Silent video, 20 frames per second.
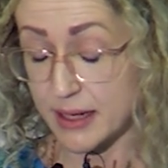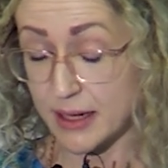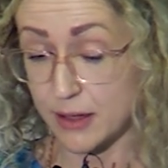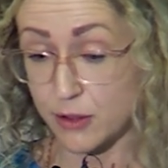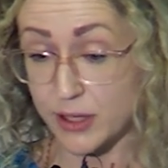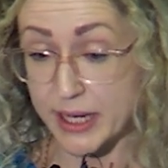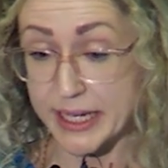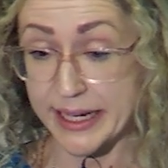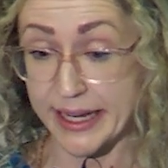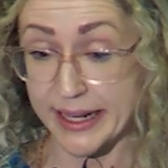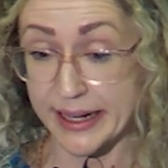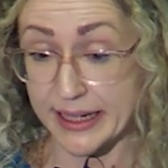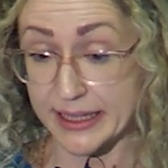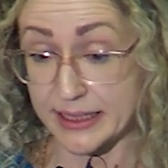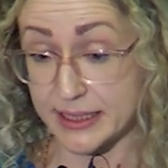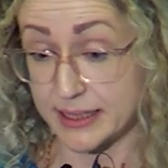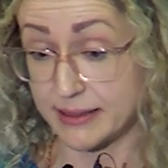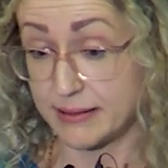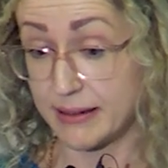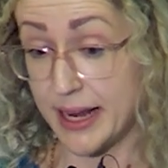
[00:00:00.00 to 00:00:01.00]
looking at
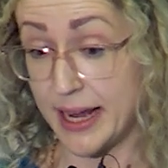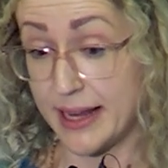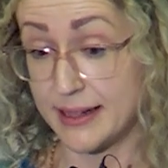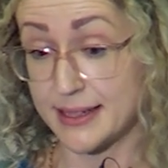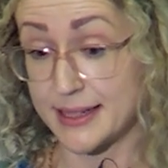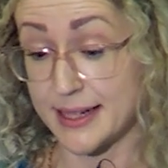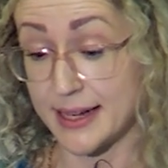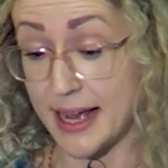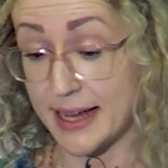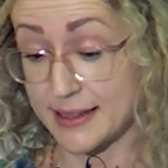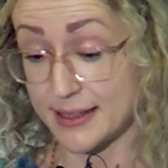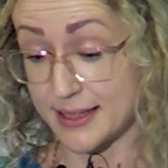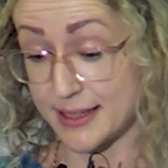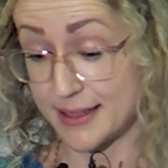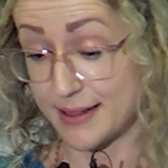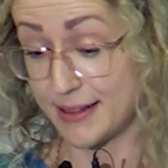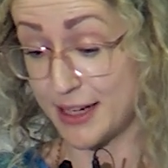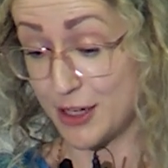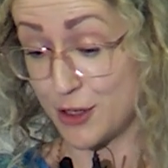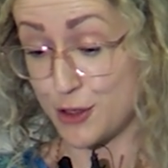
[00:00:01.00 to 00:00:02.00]
it as
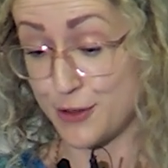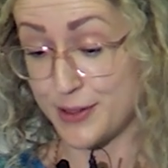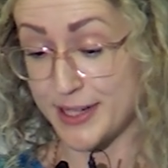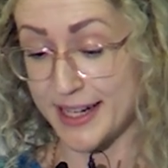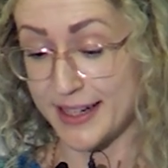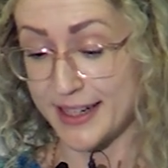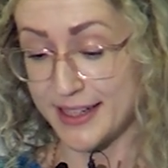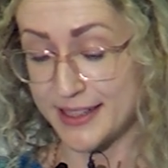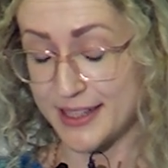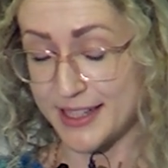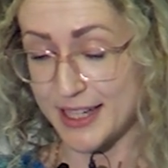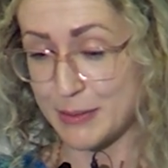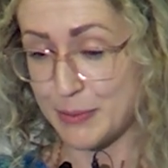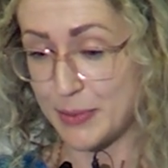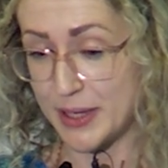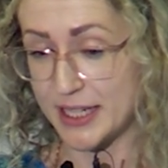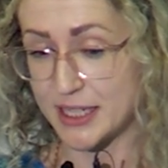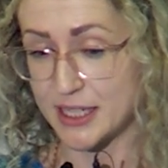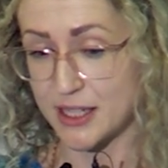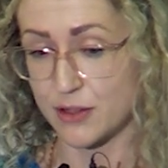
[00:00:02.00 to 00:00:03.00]
us in New Zealand
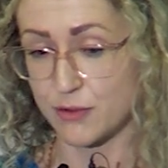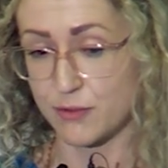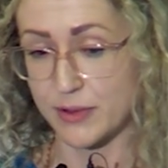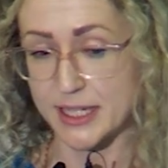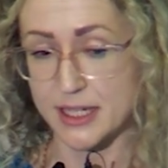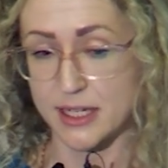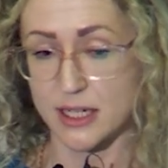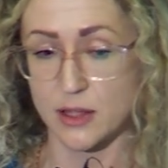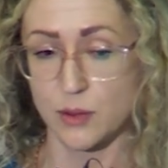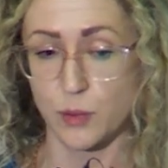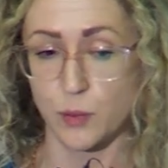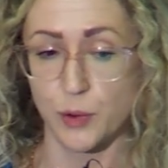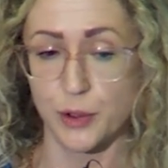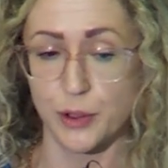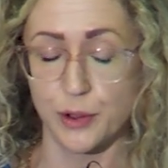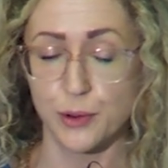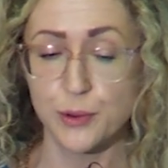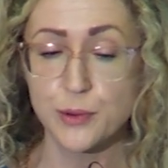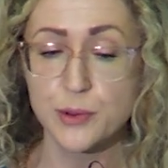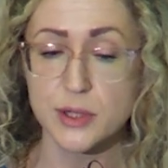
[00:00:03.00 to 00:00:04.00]
compared to the rest of the
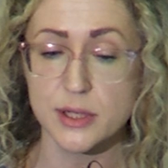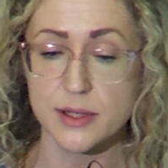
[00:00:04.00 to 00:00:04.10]
world,